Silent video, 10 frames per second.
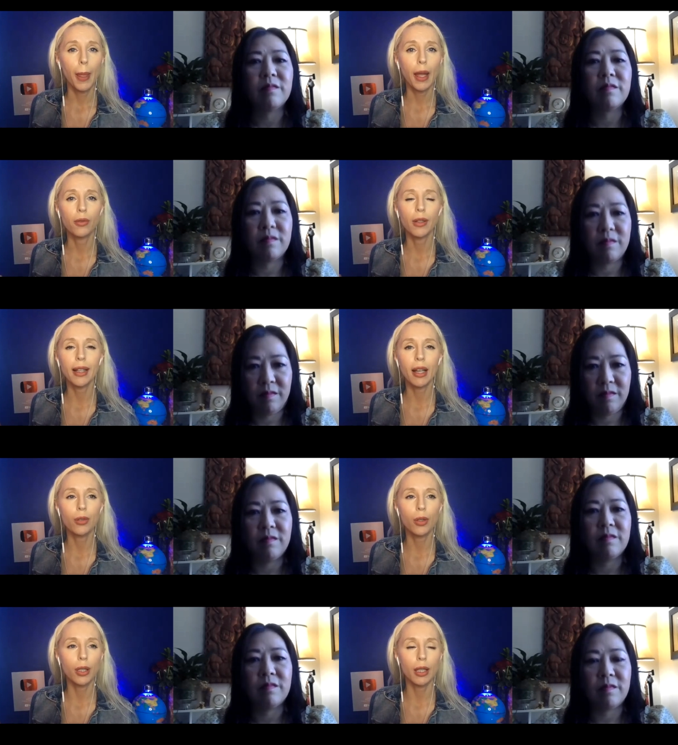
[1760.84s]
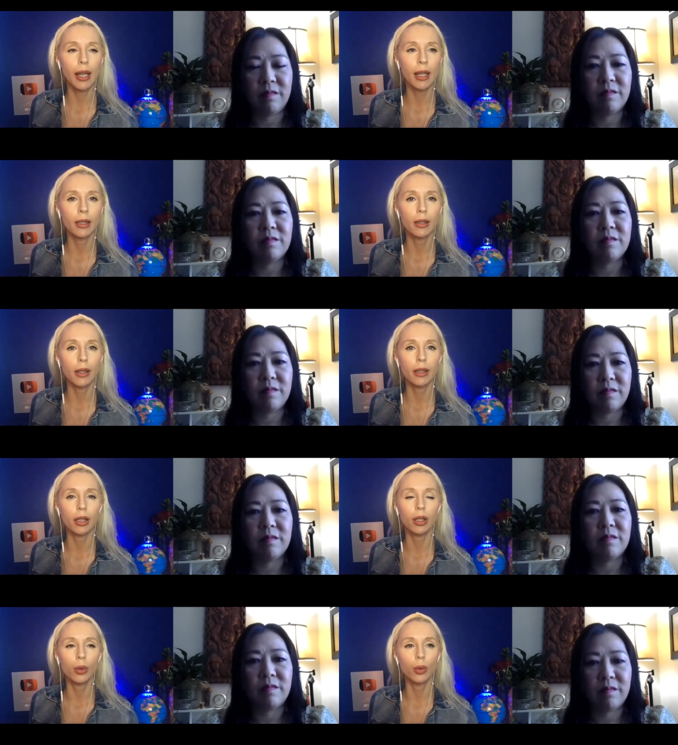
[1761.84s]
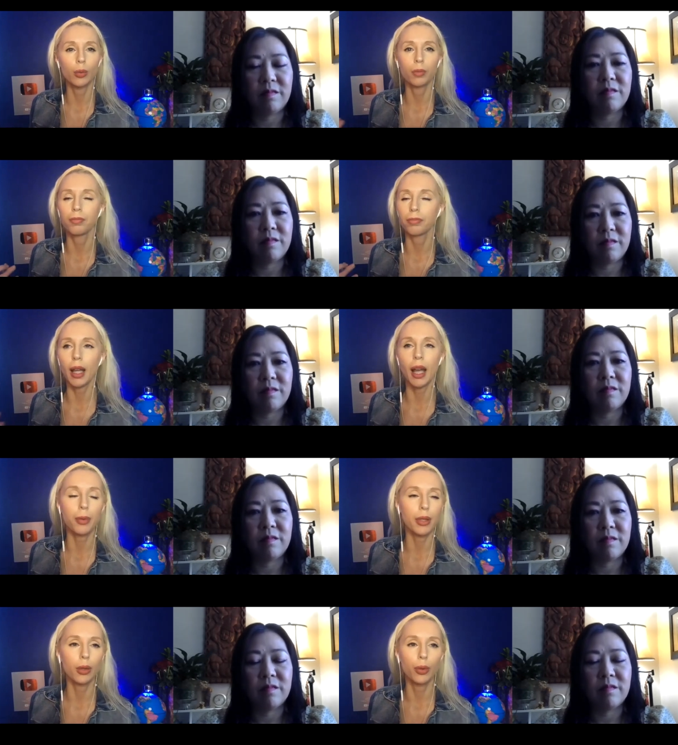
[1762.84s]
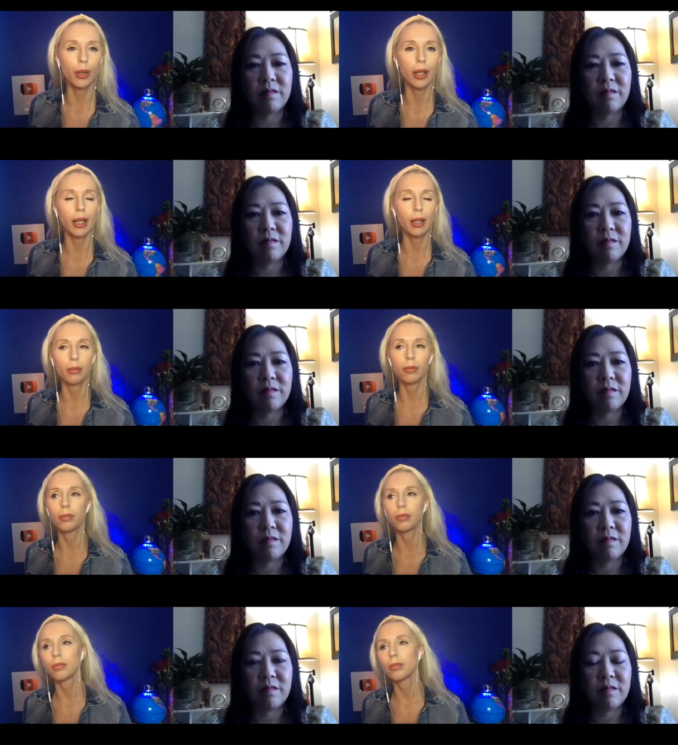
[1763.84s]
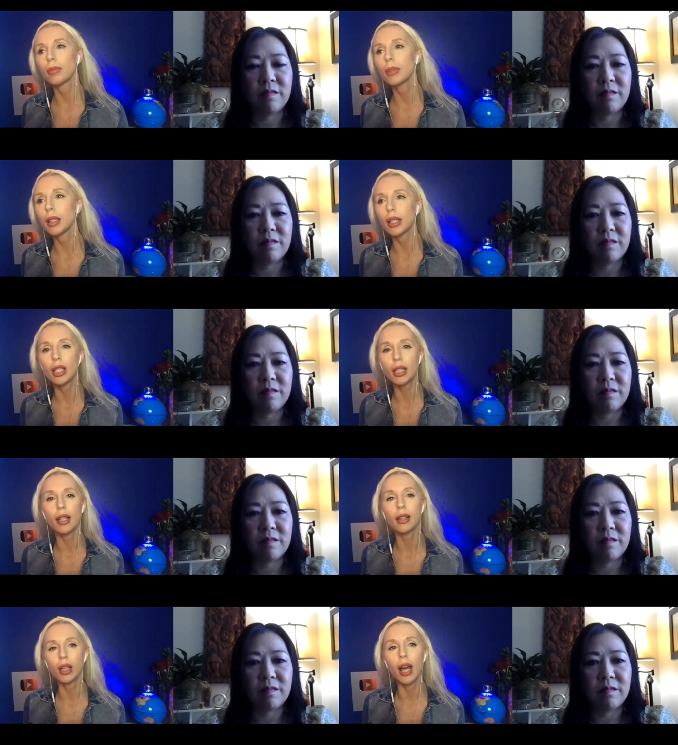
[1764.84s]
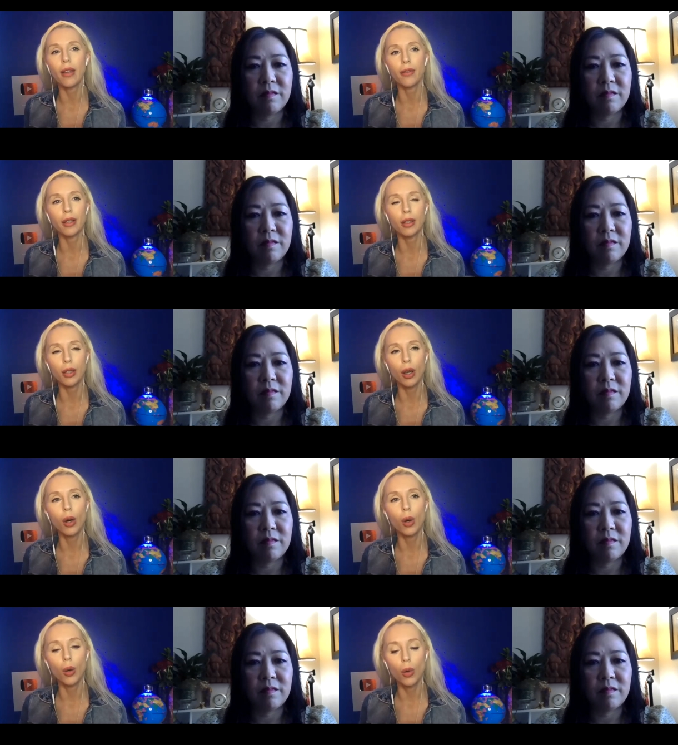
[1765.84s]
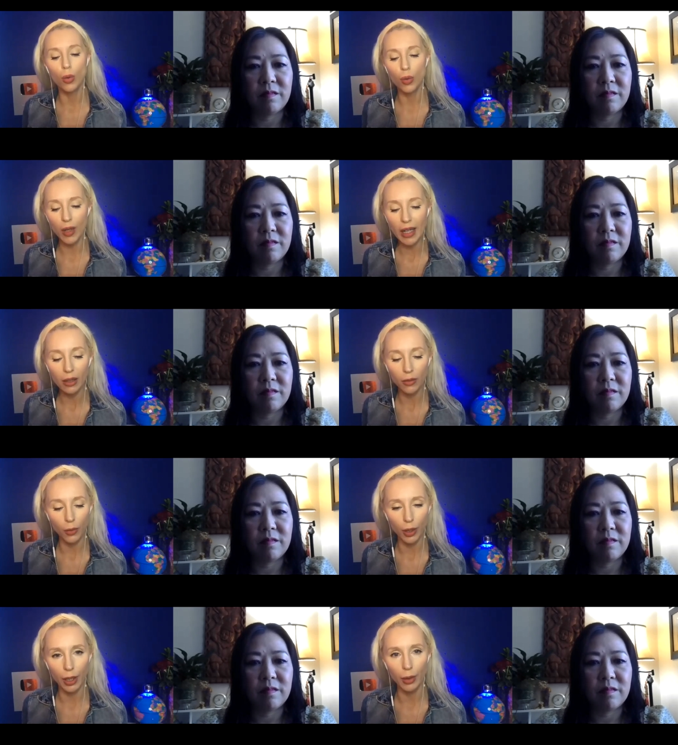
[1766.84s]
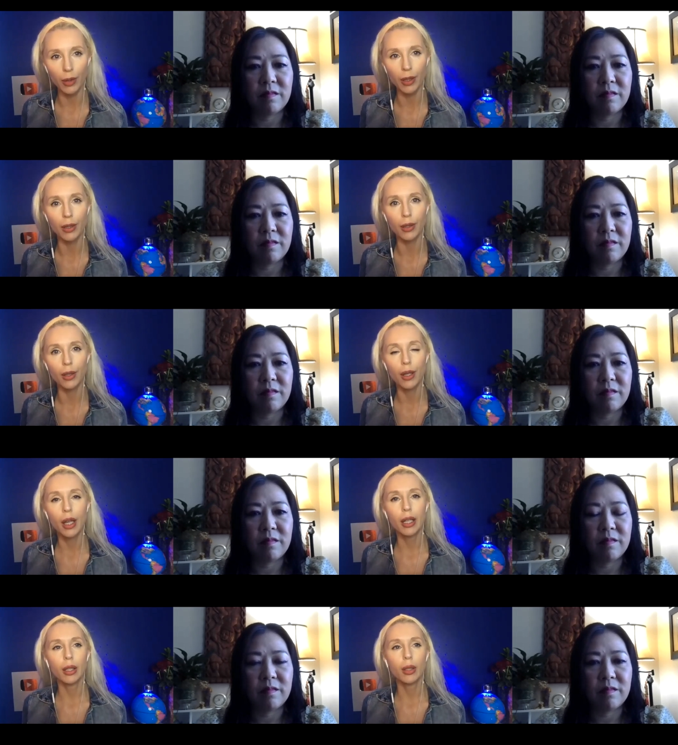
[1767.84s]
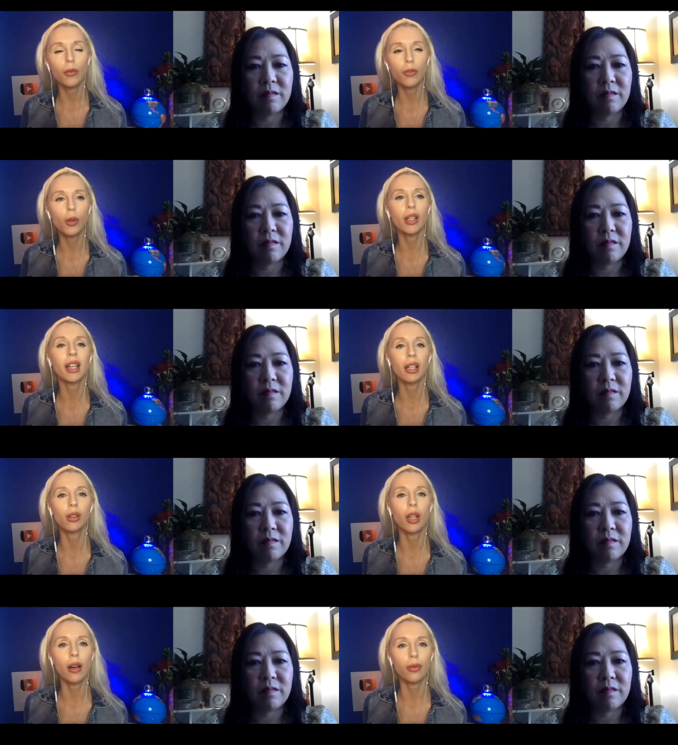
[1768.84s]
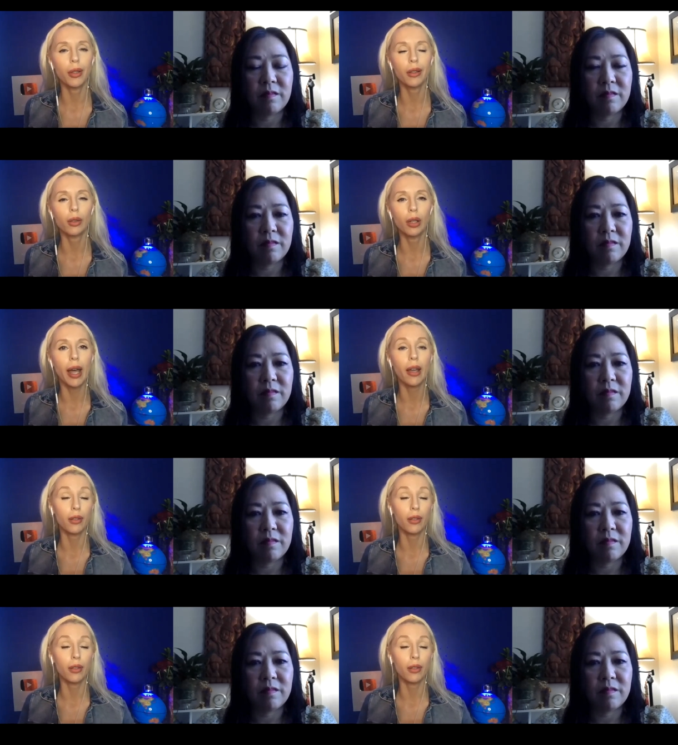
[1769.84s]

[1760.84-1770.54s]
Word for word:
Speaker 1: I really understand that you absolutely, just that life is so real for you, and it's you falling in love with life